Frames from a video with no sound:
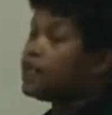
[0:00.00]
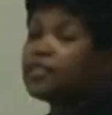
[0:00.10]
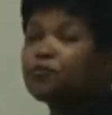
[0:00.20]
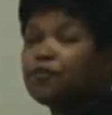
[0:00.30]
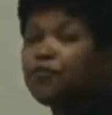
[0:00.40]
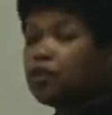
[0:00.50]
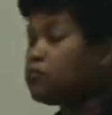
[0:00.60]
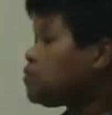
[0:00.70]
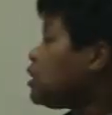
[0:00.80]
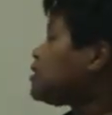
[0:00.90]
let's
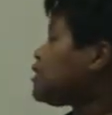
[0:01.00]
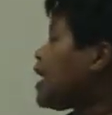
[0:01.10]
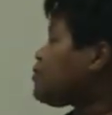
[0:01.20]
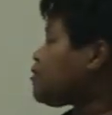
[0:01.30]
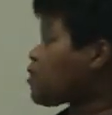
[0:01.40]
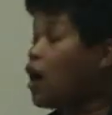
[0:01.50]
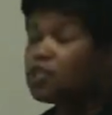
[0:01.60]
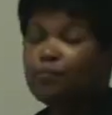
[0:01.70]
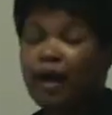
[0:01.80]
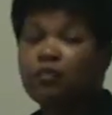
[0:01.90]
review. Today we've
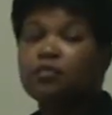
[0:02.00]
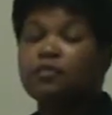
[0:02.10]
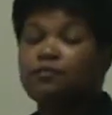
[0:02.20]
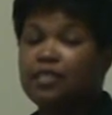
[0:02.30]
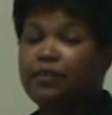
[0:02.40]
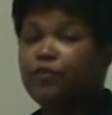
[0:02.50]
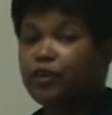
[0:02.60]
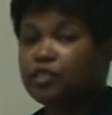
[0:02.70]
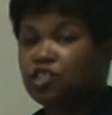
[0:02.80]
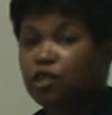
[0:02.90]
talked about the
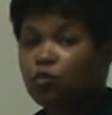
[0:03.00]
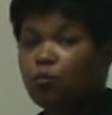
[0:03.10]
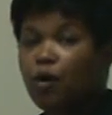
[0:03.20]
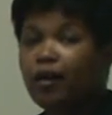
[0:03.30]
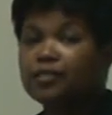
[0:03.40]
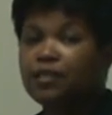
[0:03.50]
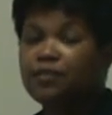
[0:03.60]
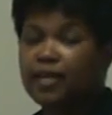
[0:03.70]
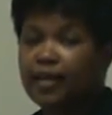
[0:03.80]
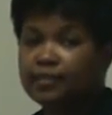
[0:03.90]
very general parts of
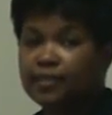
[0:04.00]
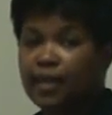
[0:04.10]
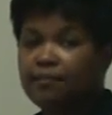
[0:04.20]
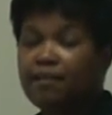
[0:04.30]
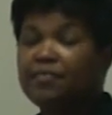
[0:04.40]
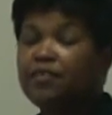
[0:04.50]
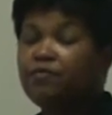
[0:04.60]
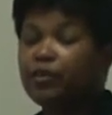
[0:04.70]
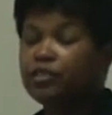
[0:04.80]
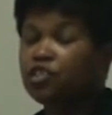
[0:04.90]
the essay and the
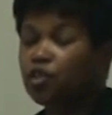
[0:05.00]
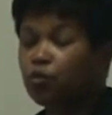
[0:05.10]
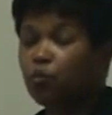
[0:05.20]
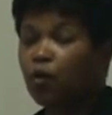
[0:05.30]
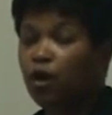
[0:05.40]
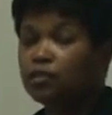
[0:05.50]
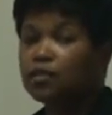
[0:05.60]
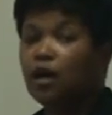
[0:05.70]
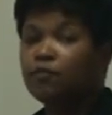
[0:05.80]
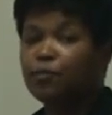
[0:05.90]
very general
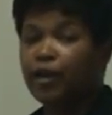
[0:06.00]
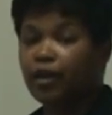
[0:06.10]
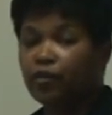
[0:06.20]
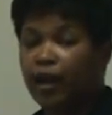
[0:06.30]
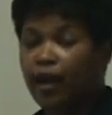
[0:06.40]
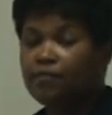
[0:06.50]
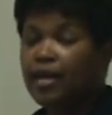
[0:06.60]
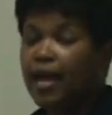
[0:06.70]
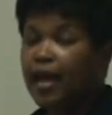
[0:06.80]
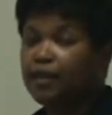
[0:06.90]
parts of the paragraph.
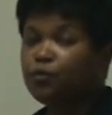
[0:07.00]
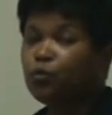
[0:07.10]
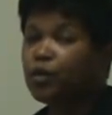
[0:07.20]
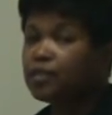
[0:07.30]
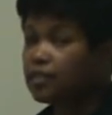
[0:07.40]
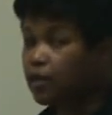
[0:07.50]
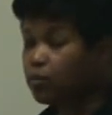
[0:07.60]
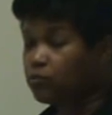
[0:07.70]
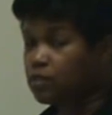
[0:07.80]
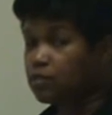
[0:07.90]
And the reason that
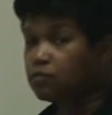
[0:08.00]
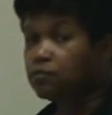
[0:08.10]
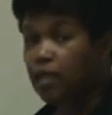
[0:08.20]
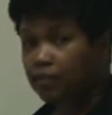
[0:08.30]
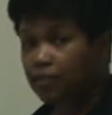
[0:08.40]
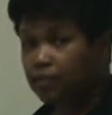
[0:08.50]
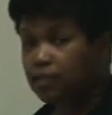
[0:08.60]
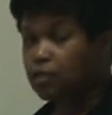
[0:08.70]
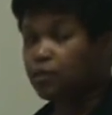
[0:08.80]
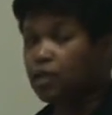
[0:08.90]
we've just done this
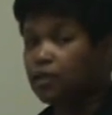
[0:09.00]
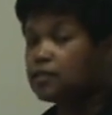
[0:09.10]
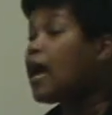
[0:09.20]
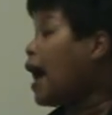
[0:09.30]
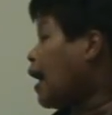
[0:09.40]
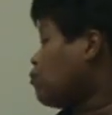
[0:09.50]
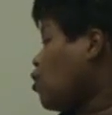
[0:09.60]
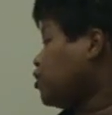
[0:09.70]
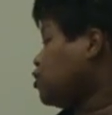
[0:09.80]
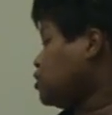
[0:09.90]
is because I
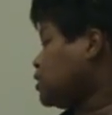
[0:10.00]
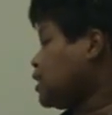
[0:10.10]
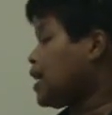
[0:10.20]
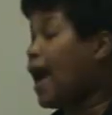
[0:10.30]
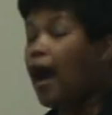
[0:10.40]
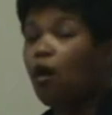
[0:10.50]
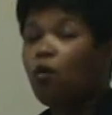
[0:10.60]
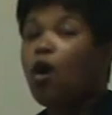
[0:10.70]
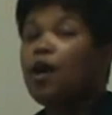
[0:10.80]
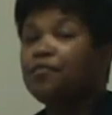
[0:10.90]
want you to see
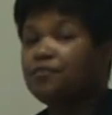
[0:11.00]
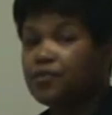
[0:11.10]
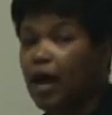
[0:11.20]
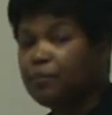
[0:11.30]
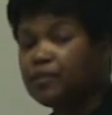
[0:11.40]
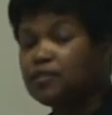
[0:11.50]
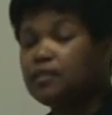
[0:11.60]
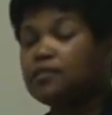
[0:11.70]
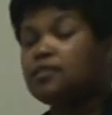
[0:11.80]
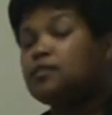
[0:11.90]
how topic
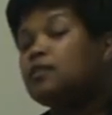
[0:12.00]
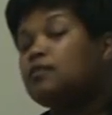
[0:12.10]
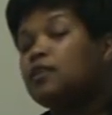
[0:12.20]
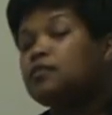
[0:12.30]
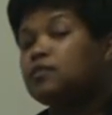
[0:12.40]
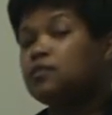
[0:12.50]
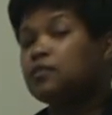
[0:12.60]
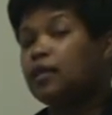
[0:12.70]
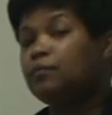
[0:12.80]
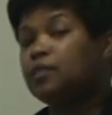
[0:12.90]
sentences and thesis
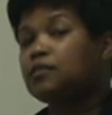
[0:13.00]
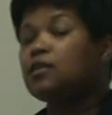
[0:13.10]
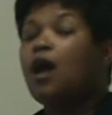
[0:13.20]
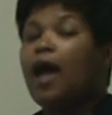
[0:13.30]
statements